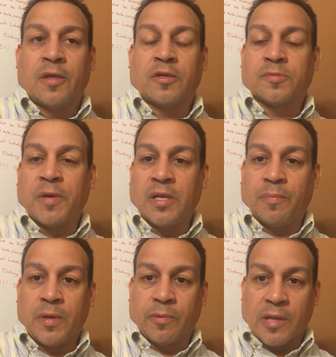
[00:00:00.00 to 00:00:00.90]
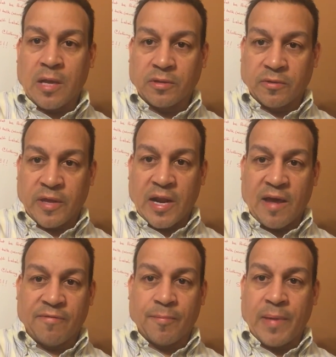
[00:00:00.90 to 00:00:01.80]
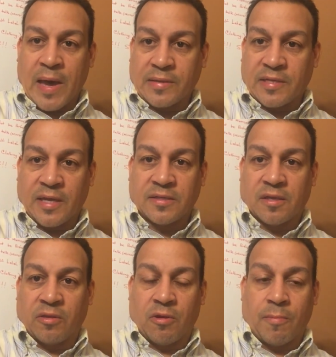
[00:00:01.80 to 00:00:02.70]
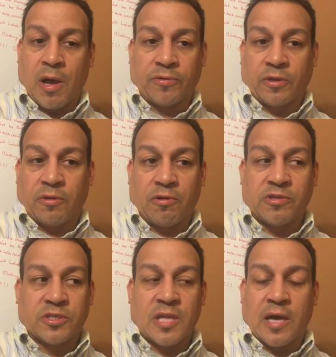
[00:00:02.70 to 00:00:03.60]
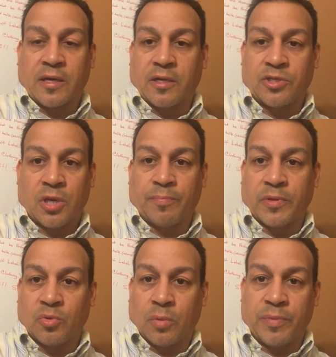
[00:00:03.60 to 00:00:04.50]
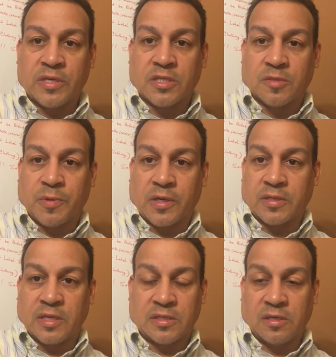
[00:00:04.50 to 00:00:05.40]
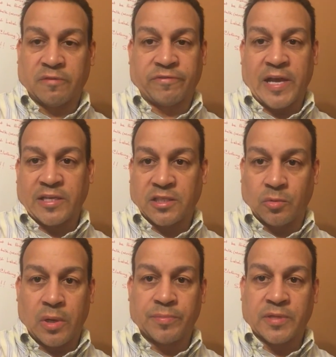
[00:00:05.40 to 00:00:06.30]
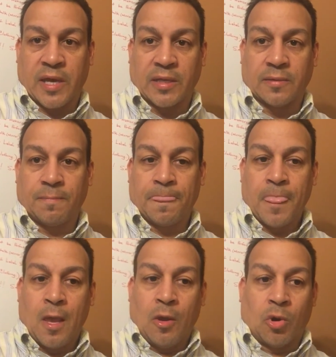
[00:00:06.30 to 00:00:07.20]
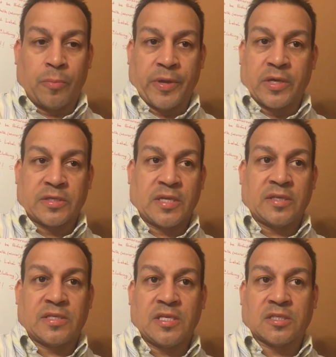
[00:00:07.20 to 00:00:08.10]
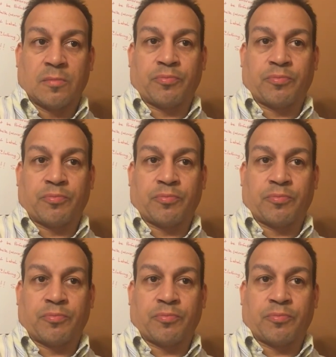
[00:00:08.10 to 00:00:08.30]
there's many people out there that have a bad taste in their mouth, and they're just not going to jump into a business because they see a flashy website, or because they see some